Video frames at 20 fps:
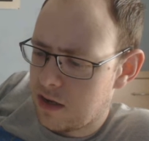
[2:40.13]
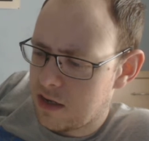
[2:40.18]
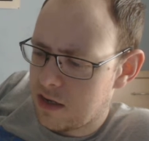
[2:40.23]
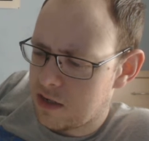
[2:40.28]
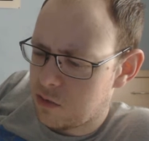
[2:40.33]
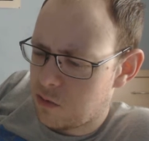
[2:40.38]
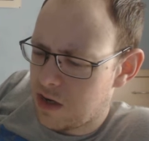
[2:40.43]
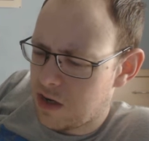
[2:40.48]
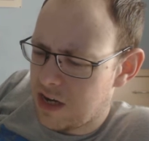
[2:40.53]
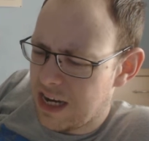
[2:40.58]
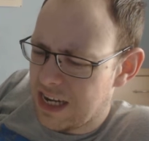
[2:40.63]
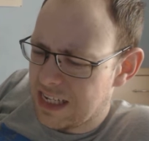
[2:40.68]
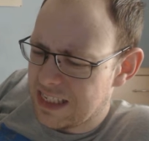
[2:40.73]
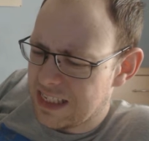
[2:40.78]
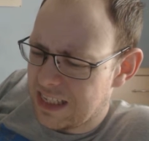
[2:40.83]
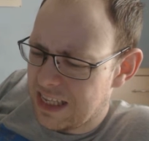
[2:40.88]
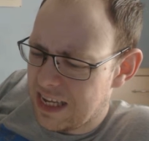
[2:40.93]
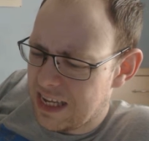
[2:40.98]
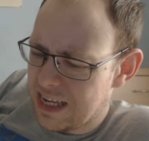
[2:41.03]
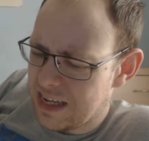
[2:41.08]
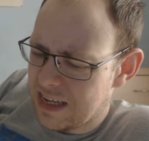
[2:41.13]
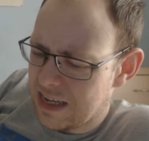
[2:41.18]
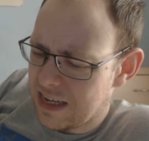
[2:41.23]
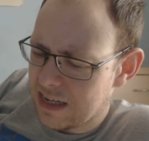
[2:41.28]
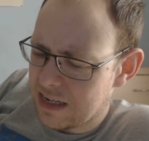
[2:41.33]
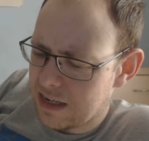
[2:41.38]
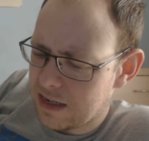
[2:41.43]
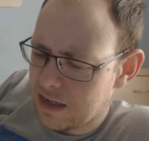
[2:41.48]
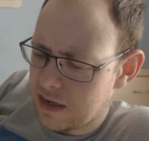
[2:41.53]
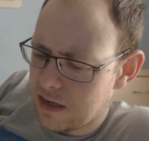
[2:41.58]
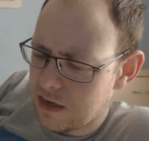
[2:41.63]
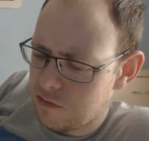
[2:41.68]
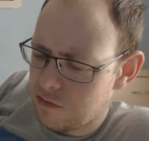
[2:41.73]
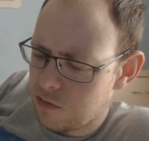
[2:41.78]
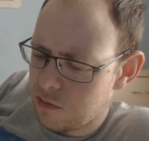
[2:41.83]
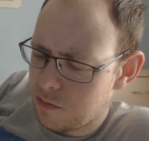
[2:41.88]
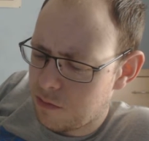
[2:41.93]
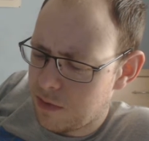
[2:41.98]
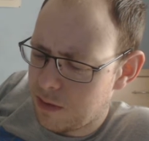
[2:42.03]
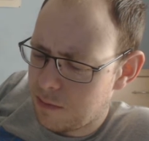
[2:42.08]
Is there one in Italy? I can't
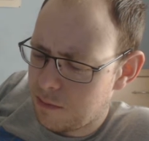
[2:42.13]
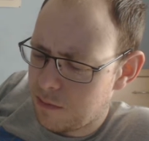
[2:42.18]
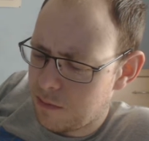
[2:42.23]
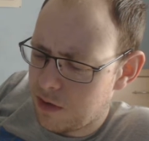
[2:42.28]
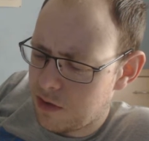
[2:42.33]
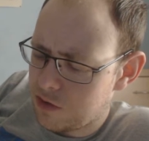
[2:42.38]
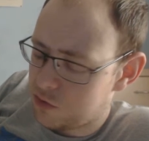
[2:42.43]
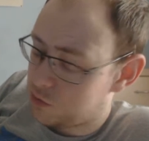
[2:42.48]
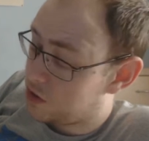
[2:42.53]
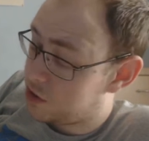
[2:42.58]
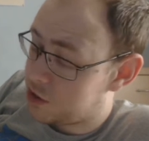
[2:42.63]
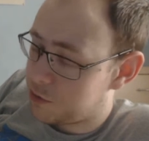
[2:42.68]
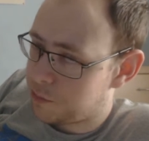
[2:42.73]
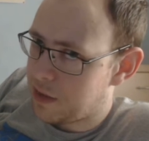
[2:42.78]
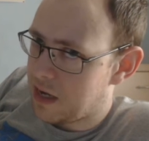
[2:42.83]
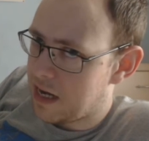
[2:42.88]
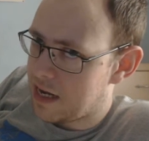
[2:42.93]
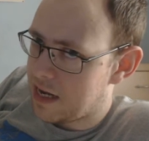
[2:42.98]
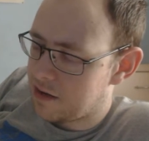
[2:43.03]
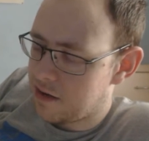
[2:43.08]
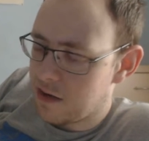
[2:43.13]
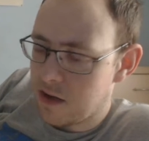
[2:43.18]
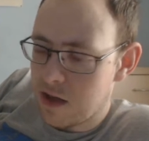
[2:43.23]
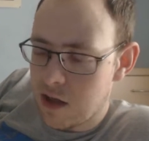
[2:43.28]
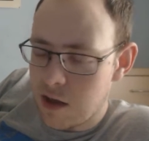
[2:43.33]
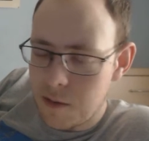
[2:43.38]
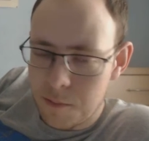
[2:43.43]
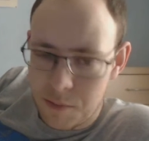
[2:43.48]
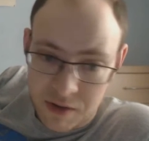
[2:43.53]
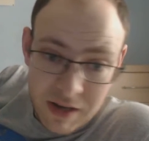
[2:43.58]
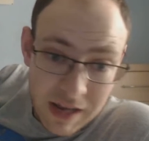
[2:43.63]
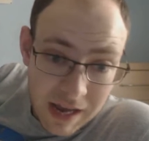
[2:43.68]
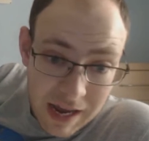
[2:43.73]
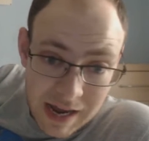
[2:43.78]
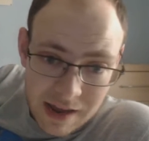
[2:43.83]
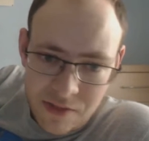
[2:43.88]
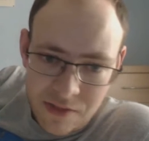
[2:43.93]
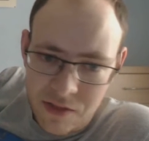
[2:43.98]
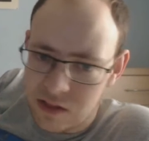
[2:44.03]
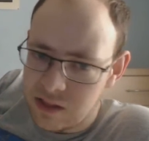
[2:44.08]
remember. There's one in Japan. But
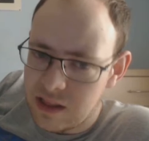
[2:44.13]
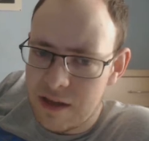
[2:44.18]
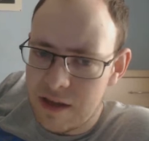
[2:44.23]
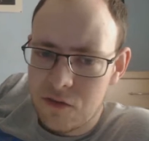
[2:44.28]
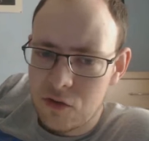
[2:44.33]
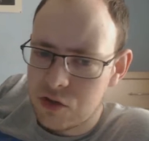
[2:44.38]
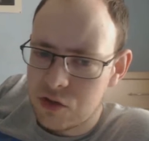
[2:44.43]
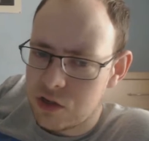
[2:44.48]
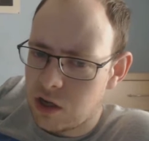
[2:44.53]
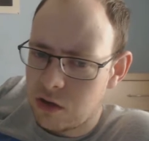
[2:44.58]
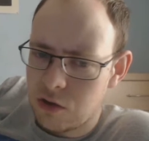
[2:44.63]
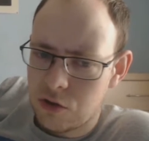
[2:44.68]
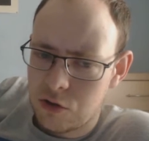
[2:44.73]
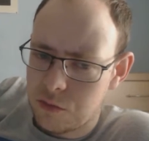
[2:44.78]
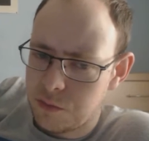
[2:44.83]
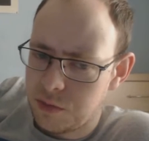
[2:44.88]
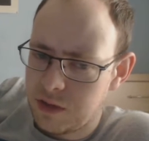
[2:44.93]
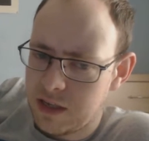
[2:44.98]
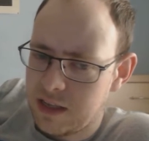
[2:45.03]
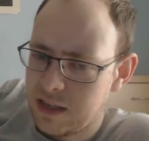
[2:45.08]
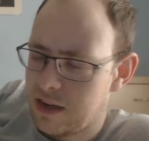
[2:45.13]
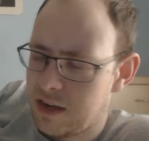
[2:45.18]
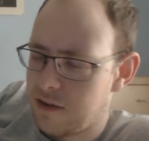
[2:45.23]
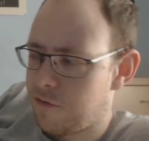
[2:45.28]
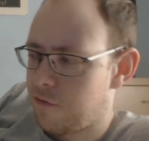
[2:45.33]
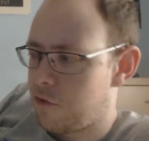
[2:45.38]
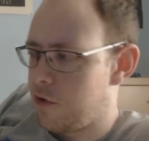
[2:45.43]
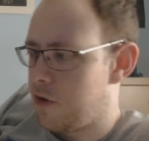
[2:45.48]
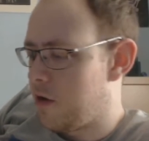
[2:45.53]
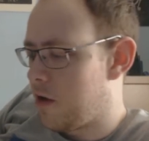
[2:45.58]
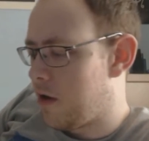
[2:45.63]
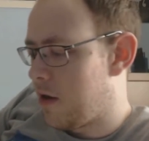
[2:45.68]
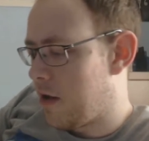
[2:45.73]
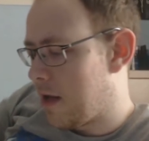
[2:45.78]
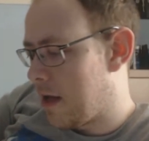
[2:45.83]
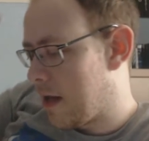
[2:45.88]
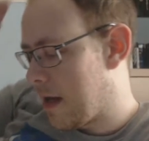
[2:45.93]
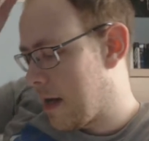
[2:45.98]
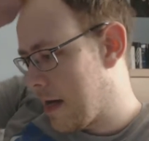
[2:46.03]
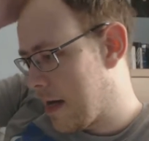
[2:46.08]
yeah, the levels all look completely different,
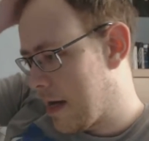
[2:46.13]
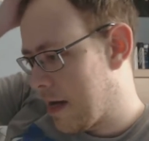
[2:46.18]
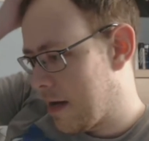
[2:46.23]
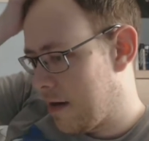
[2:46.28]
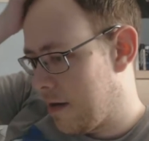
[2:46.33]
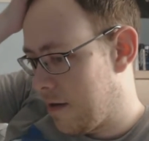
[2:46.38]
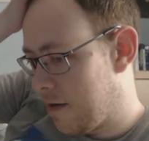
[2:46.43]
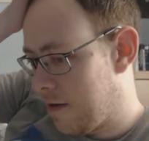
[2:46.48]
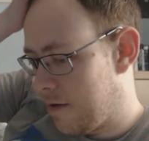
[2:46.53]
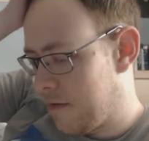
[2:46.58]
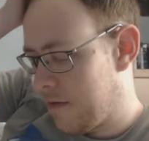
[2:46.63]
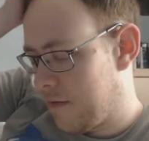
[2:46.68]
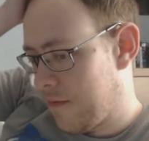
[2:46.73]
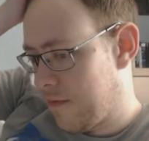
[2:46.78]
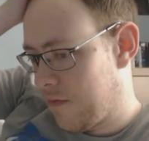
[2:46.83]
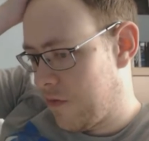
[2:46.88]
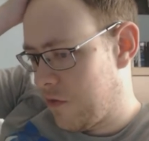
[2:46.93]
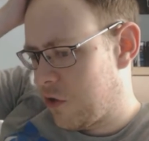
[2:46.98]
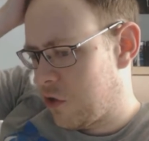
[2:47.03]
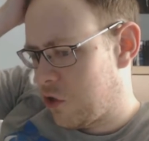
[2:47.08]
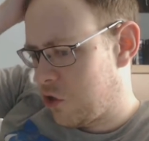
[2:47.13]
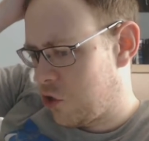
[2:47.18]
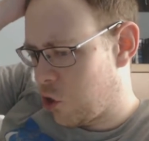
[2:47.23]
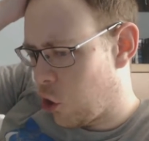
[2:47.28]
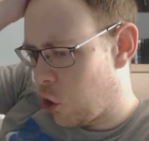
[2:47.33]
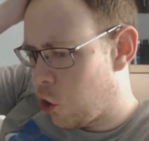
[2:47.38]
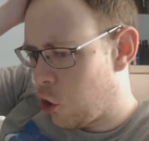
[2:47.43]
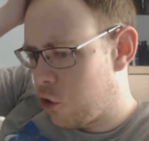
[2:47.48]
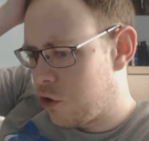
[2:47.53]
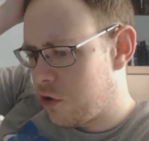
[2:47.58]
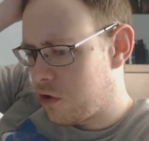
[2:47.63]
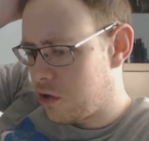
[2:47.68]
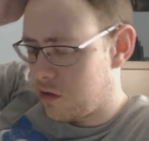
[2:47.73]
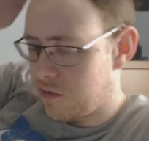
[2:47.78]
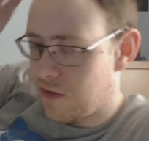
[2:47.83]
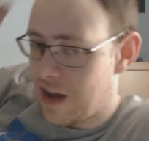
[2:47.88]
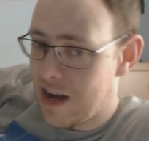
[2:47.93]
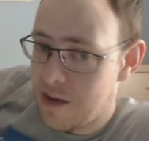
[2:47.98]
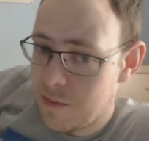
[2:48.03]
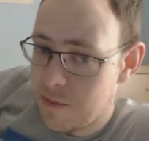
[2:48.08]
and there's tons
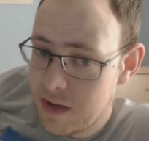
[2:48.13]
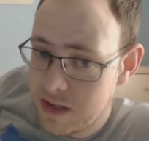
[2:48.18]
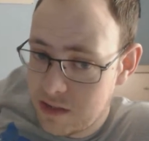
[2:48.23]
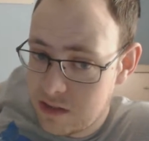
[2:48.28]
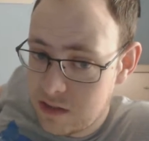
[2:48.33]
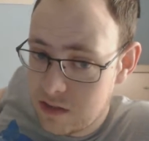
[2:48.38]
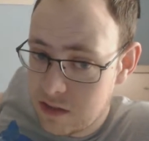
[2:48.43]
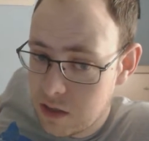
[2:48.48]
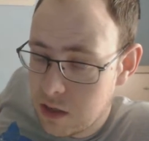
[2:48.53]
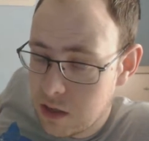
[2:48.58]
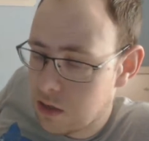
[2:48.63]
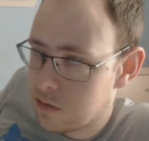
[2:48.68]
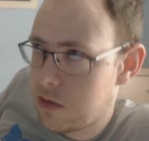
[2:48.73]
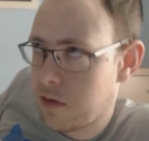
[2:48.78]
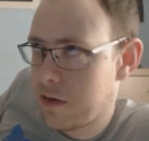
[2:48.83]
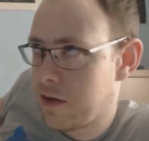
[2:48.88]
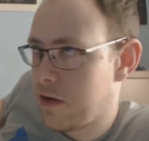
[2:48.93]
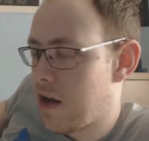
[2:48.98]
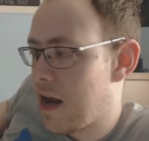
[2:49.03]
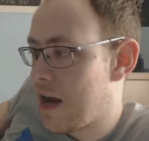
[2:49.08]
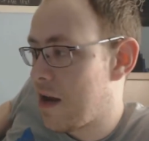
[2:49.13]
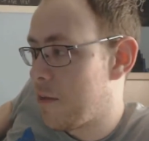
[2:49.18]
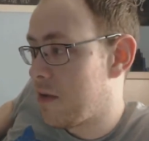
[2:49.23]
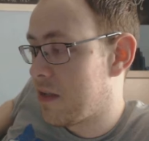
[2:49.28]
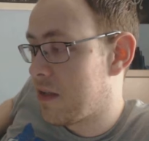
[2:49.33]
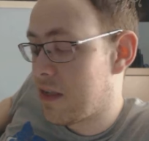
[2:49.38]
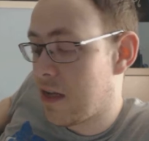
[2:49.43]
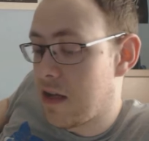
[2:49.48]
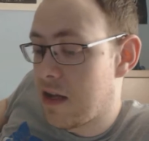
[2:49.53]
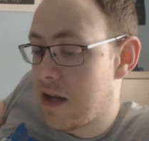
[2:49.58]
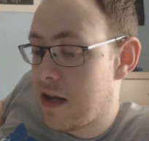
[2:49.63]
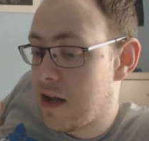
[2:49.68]
of enemies, sorry, not enemies,